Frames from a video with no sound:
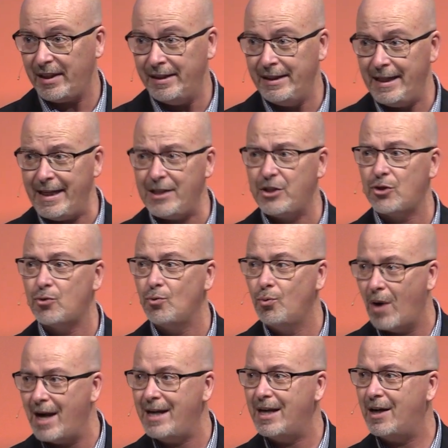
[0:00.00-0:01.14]
Each
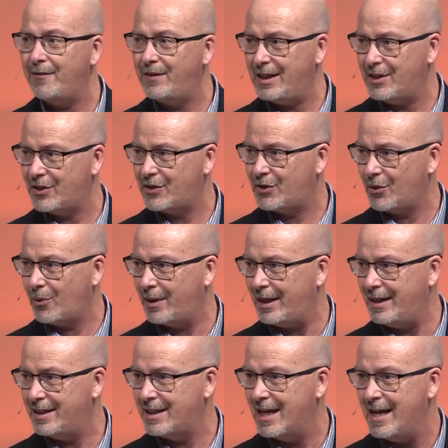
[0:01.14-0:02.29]
one of these
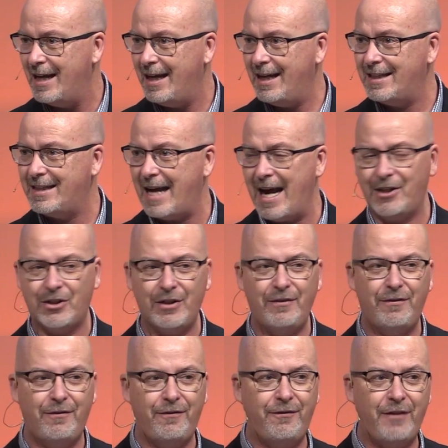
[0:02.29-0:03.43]
stories is actually
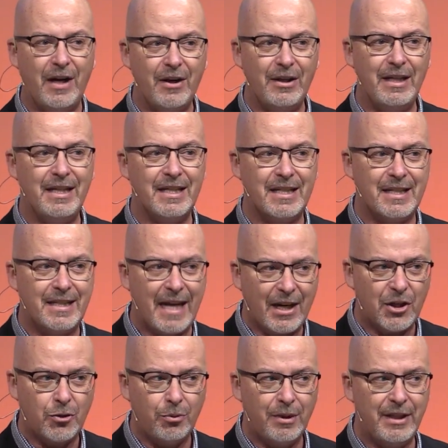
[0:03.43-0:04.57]
fairly
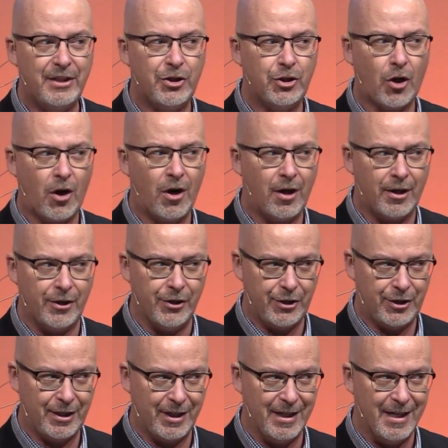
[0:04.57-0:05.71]
sexually
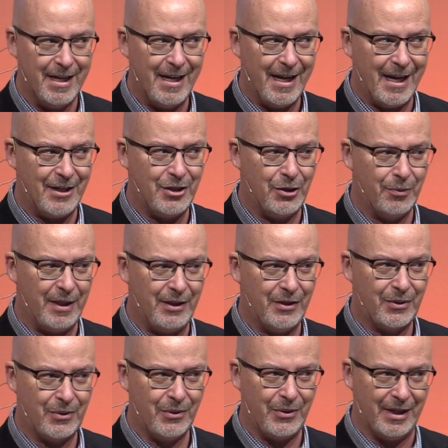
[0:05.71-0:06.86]
charged as you read
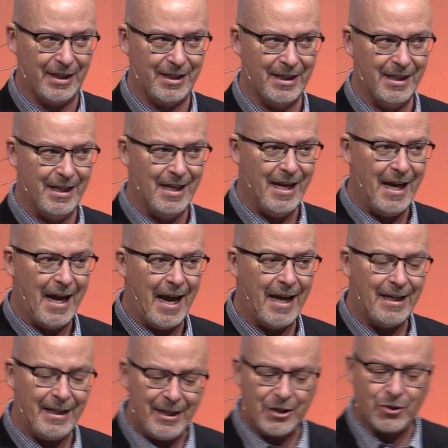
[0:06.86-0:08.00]
through it.
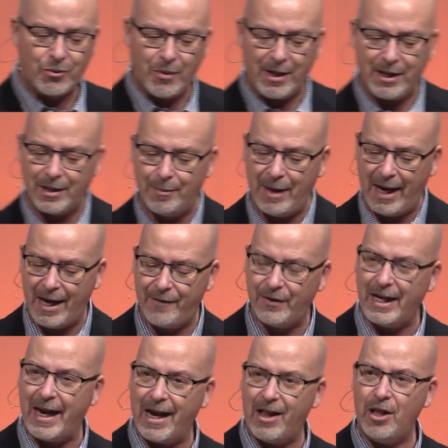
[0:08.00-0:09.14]
And each one of them have
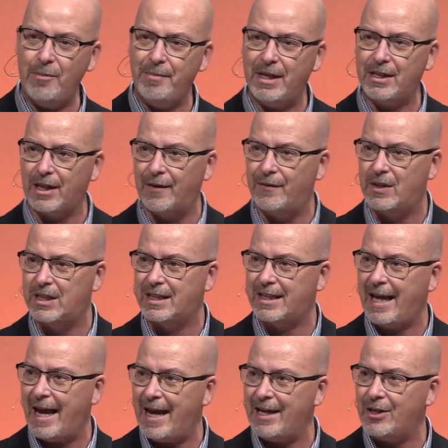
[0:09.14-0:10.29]
an element of
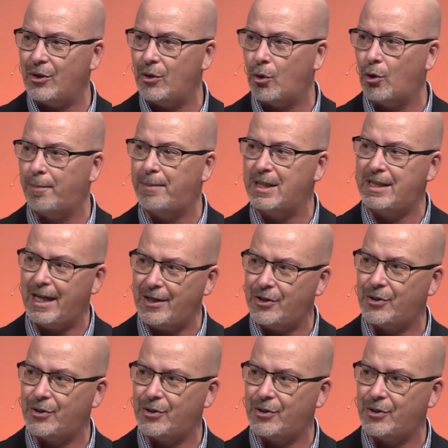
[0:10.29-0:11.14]
scandal or potential